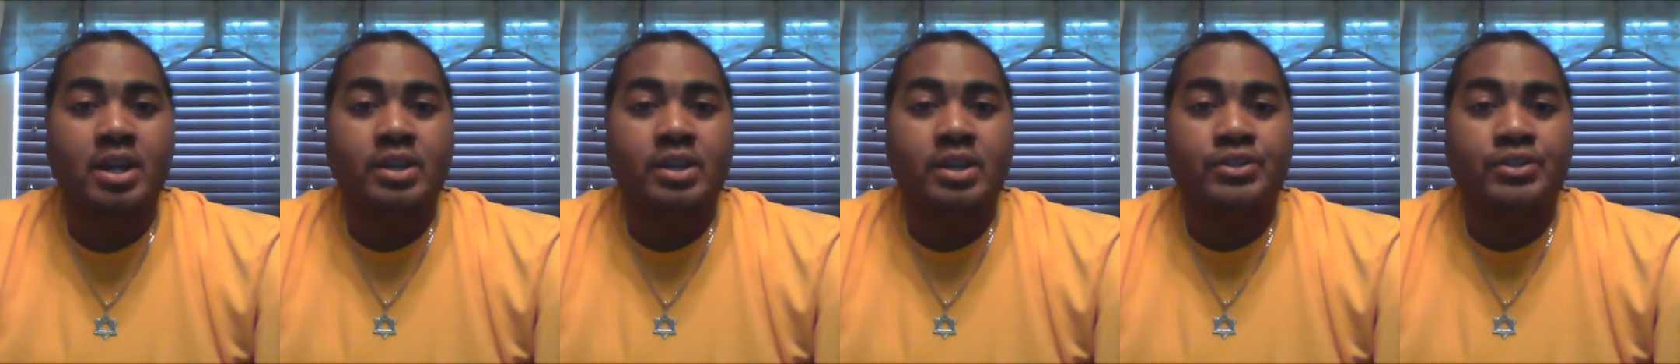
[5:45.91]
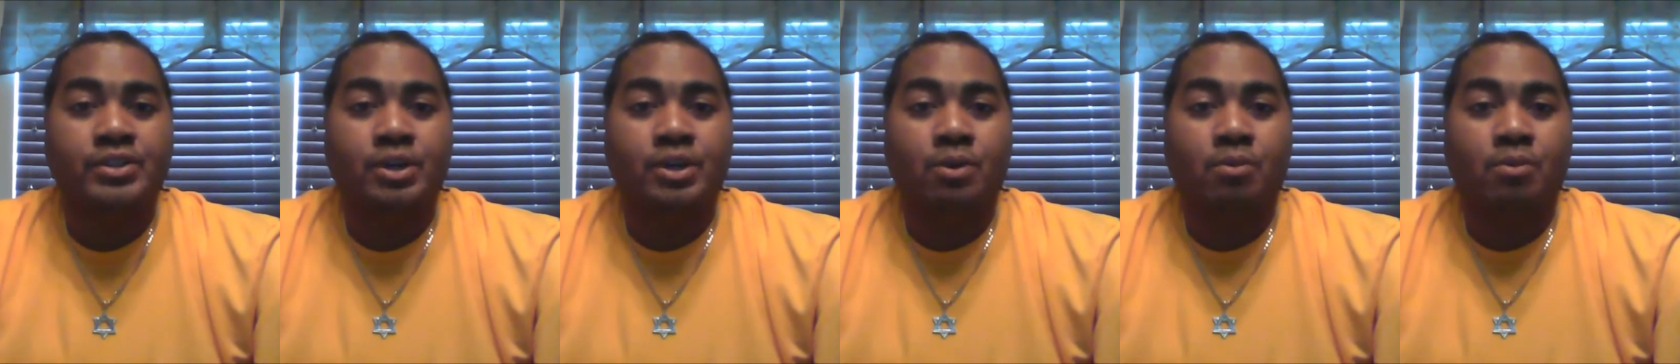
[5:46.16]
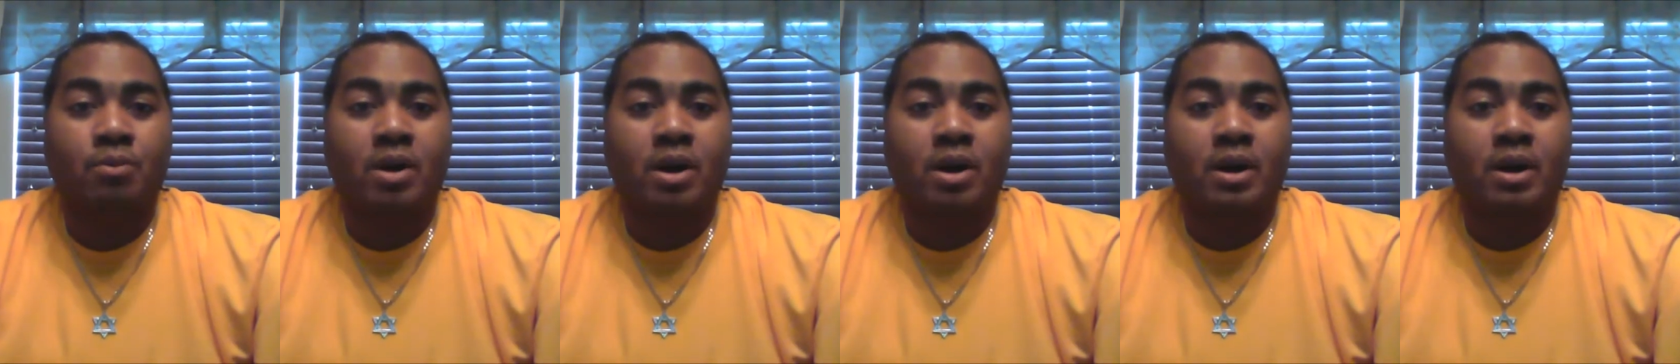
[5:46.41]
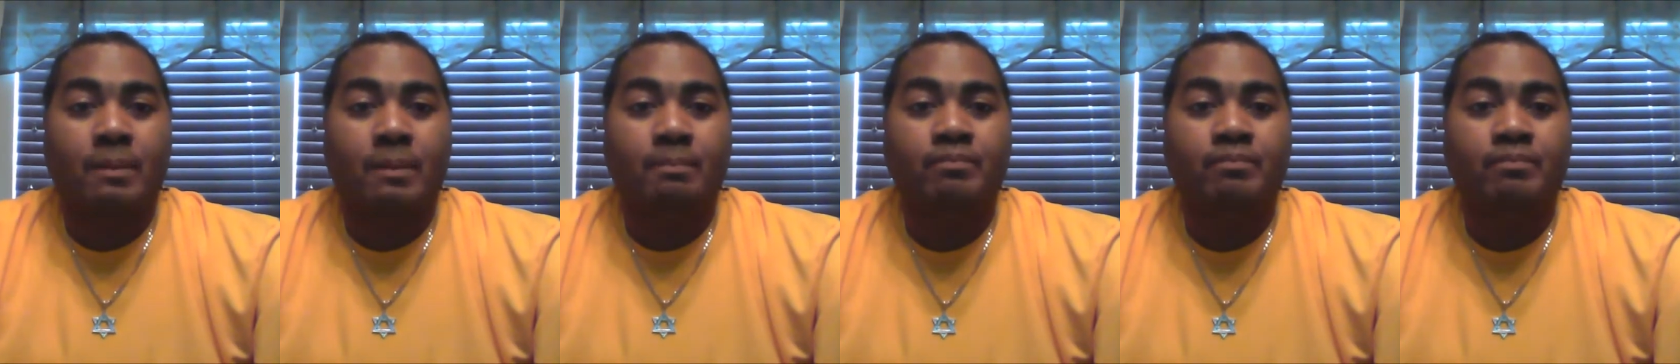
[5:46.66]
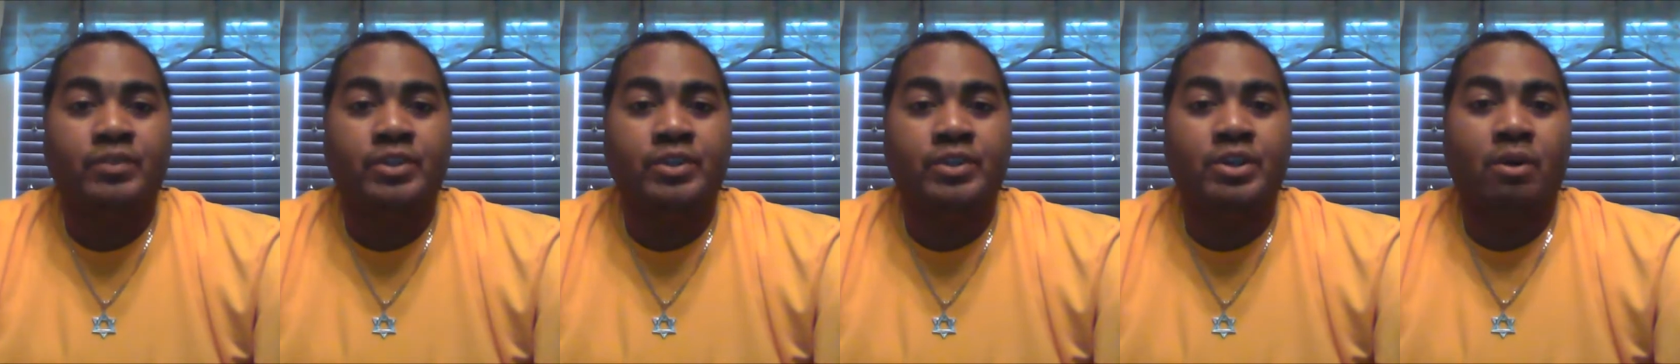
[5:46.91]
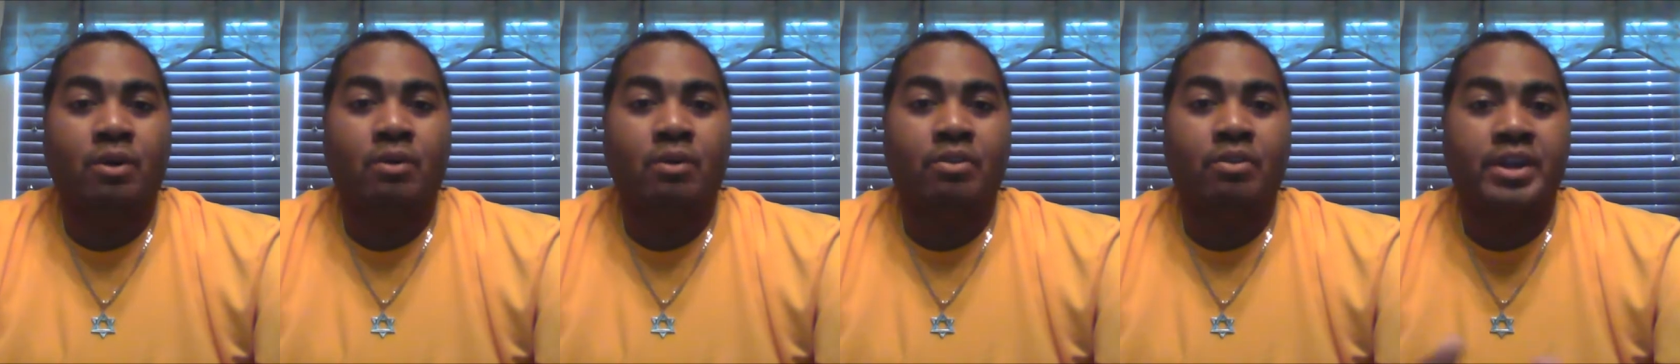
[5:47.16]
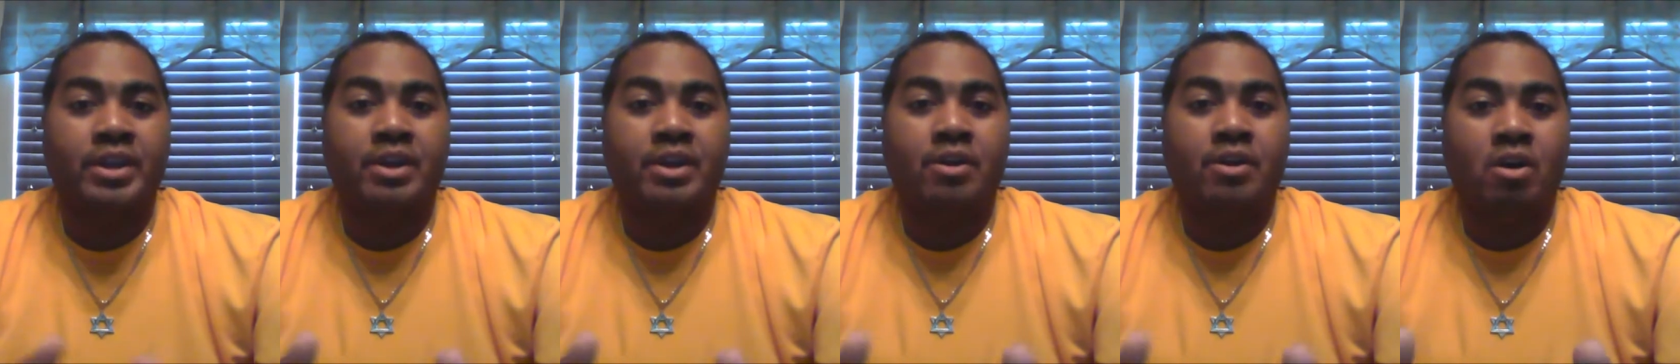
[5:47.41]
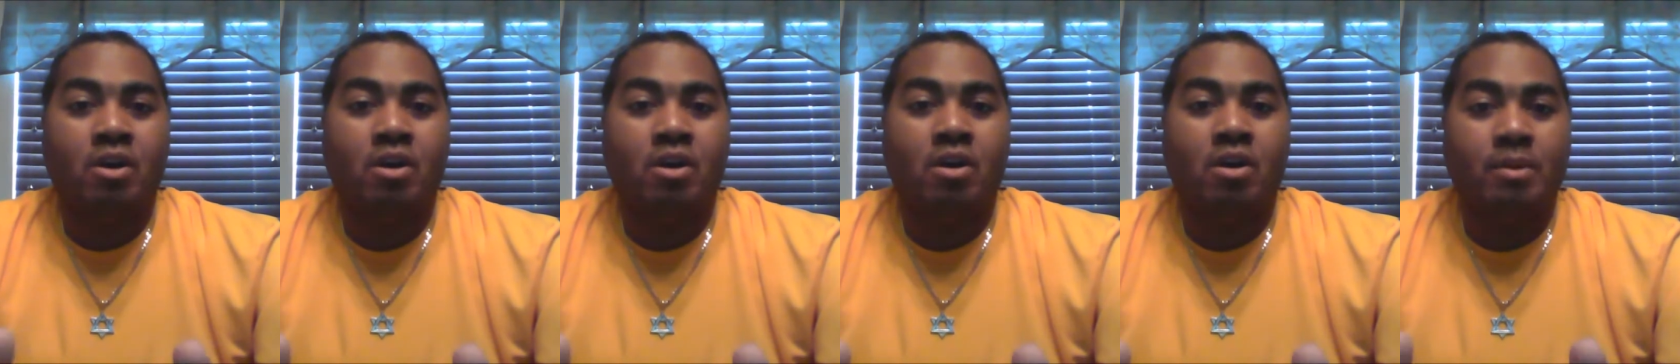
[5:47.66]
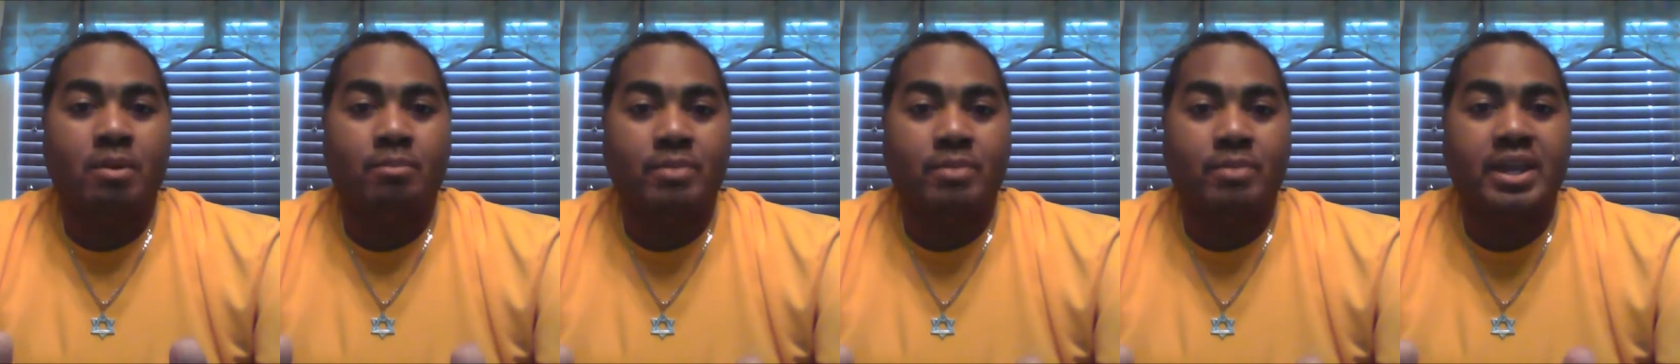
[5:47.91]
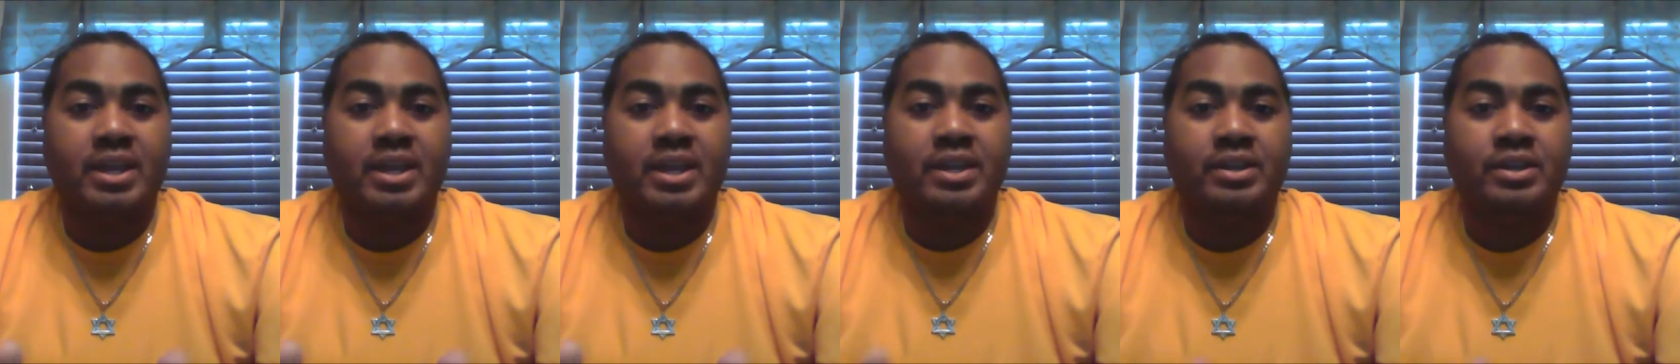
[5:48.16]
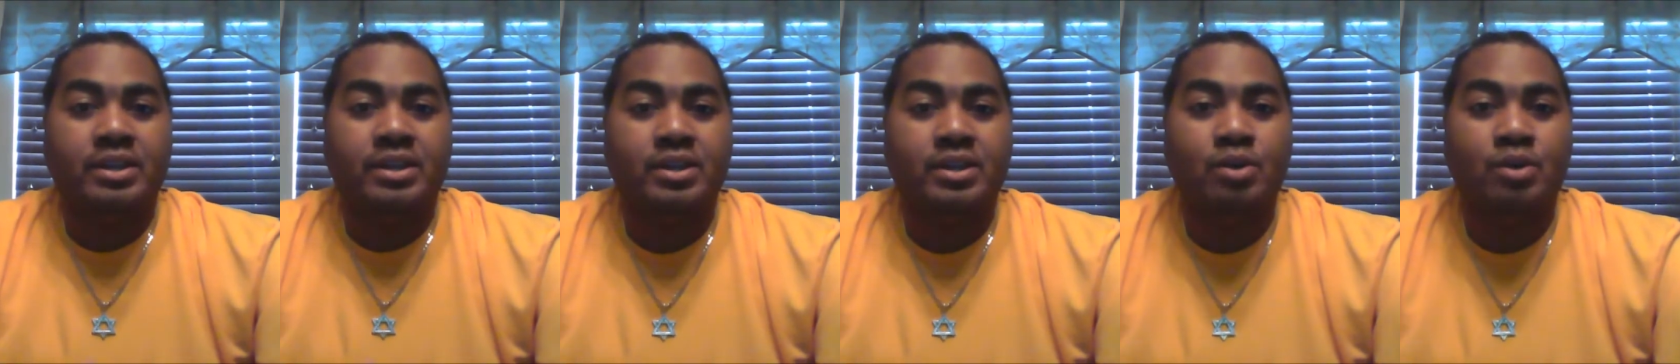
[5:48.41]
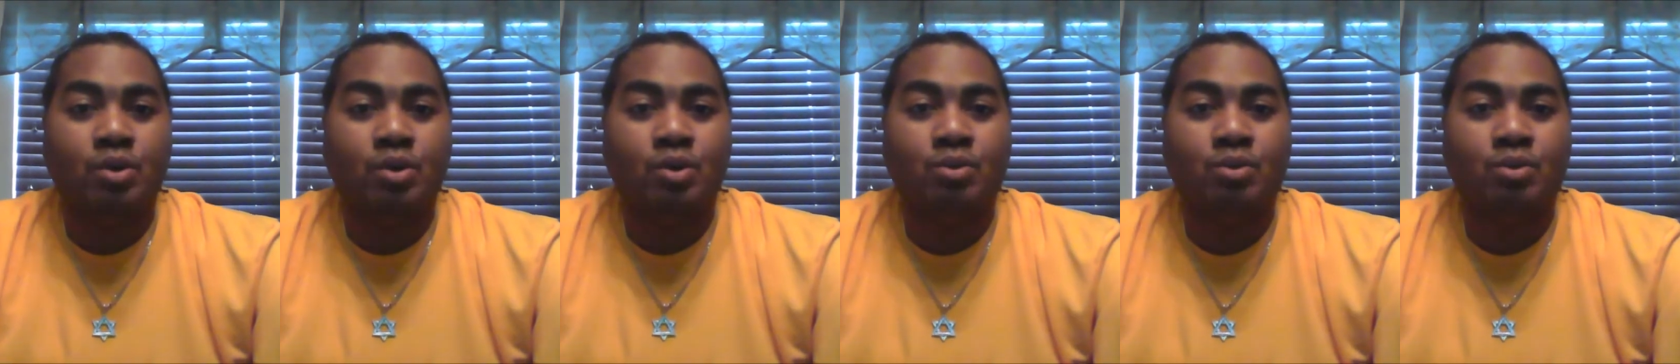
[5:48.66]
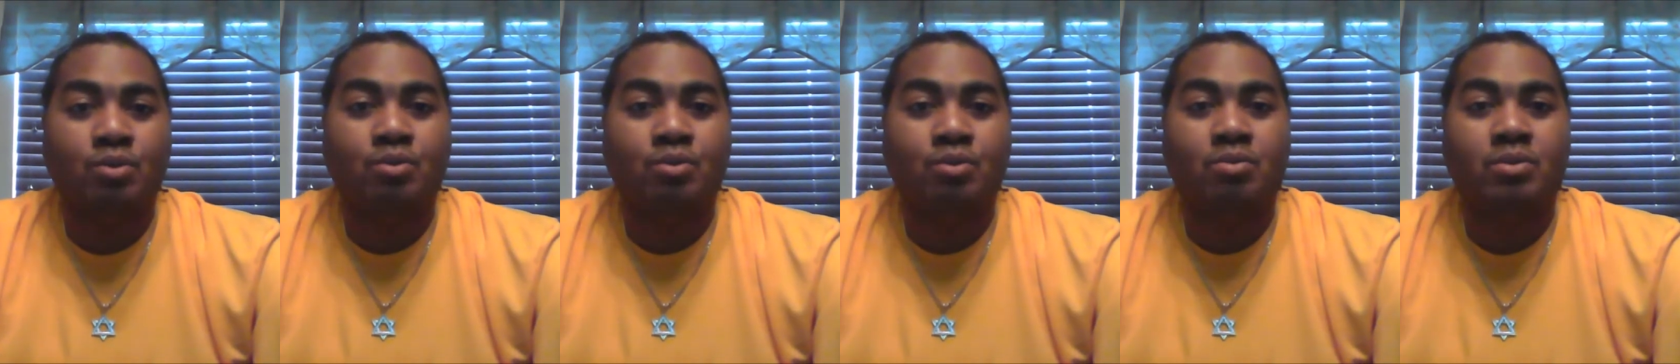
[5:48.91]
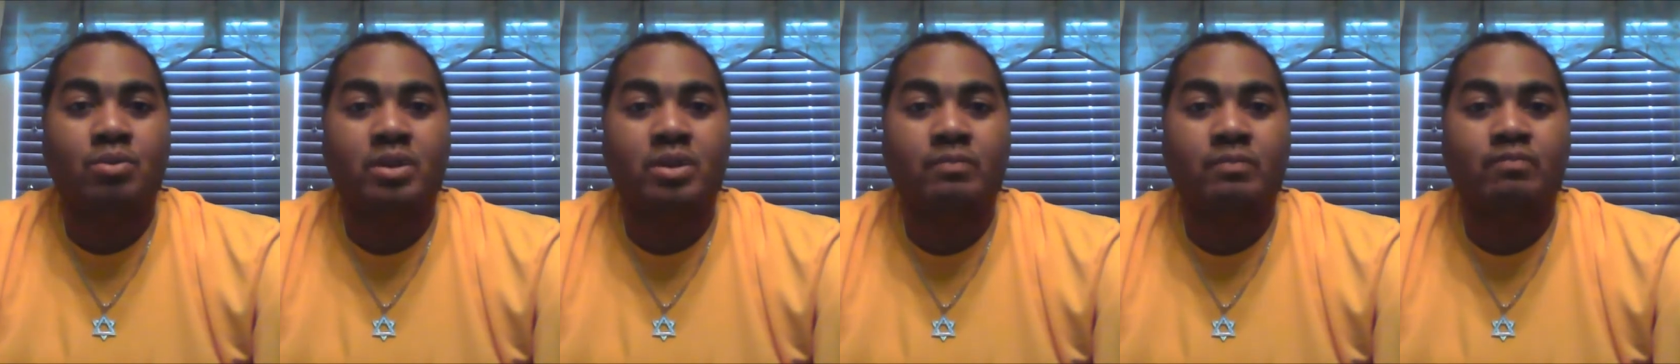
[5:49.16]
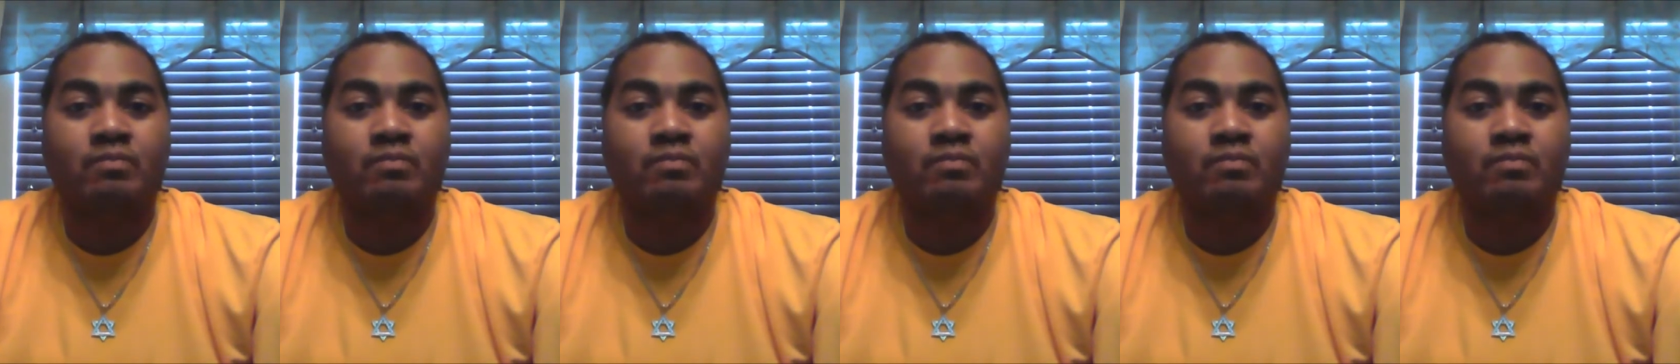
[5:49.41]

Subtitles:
So, there are men who,